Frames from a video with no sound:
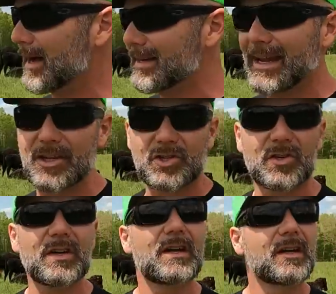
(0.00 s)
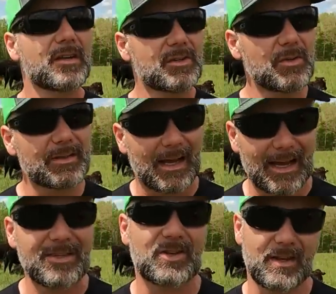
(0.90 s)
by nature to
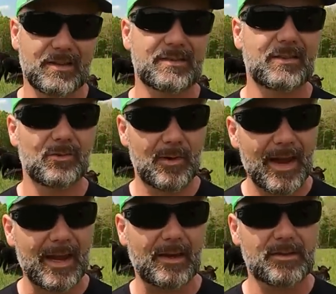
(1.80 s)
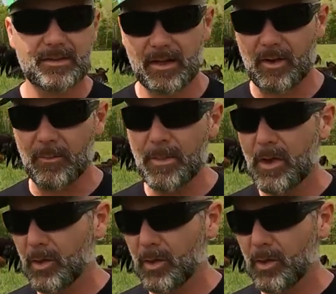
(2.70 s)
digest grain. So